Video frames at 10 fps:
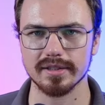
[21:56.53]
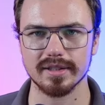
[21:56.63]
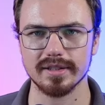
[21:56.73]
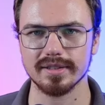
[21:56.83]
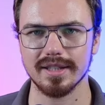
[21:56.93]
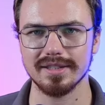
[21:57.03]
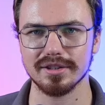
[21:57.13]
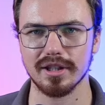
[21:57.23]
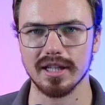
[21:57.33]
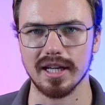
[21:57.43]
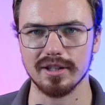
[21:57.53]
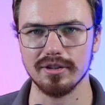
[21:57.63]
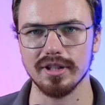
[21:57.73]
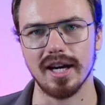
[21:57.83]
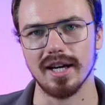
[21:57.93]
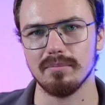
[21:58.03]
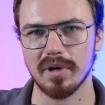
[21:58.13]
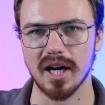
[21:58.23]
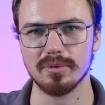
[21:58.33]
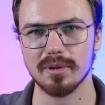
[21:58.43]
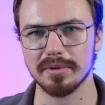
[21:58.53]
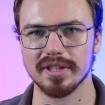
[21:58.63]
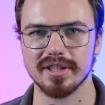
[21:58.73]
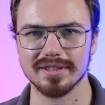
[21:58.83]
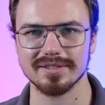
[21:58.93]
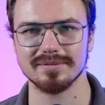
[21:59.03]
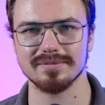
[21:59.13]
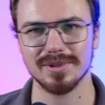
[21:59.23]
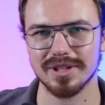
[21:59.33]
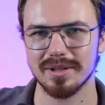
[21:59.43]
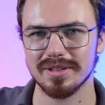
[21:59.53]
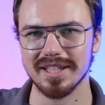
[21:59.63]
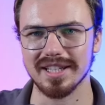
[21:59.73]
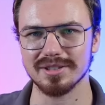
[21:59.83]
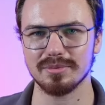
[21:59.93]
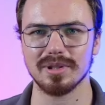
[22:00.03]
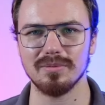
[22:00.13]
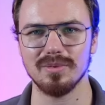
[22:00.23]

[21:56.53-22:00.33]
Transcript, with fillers: It's it's it's not like oh yeah, buy property, the tenants will, yeah.